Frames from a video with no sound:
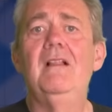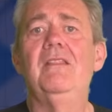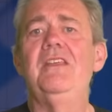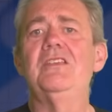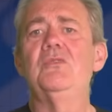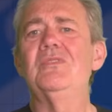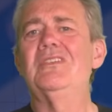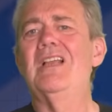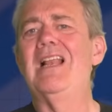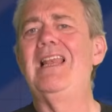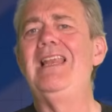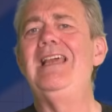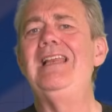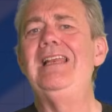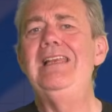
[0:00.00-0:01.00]
This was
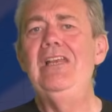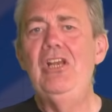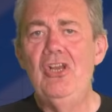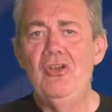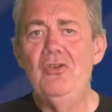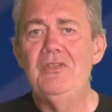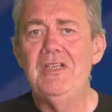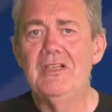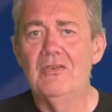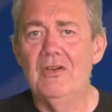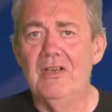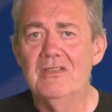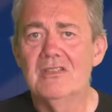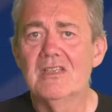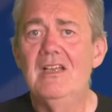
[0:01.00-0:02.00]
clearly
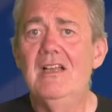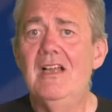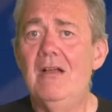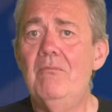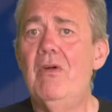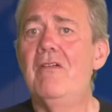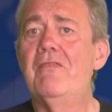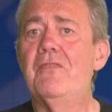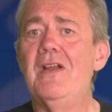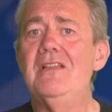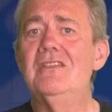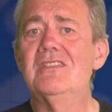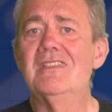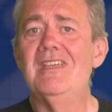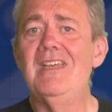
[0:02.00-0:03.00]
ludicrous, and my
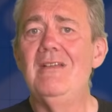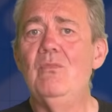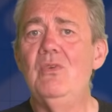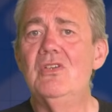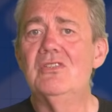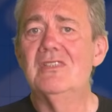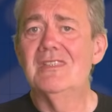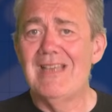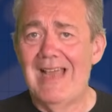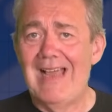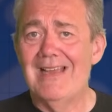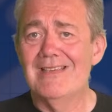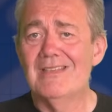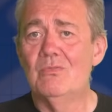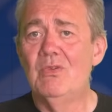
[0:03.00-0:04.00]
friend's team was
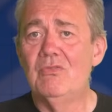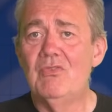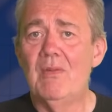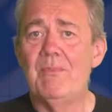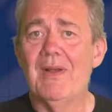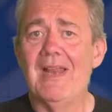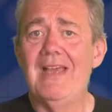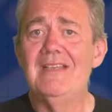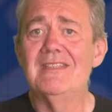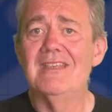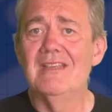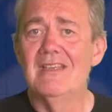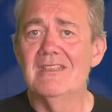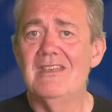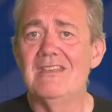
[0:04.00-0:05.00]
tasked with
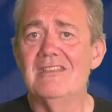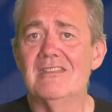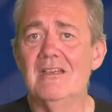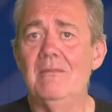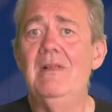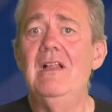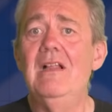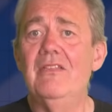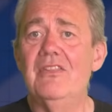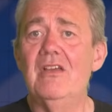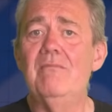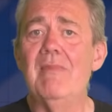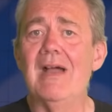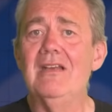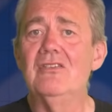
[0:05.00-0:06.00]
replacing the system
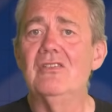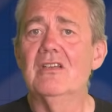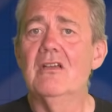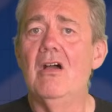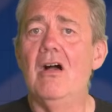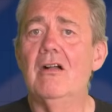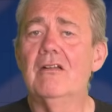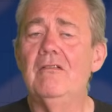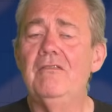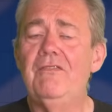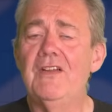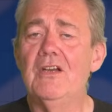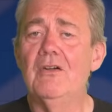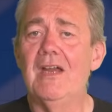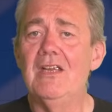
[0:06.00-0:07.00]
that managed the car
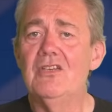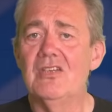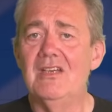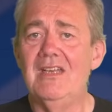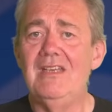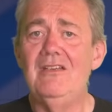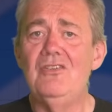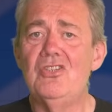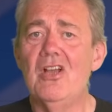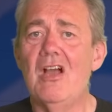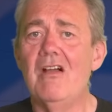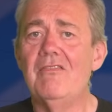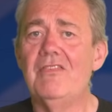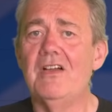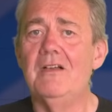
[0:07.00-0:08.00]
configuration in
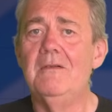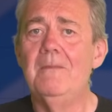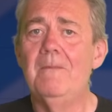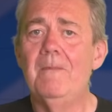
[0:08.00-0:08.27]
Java.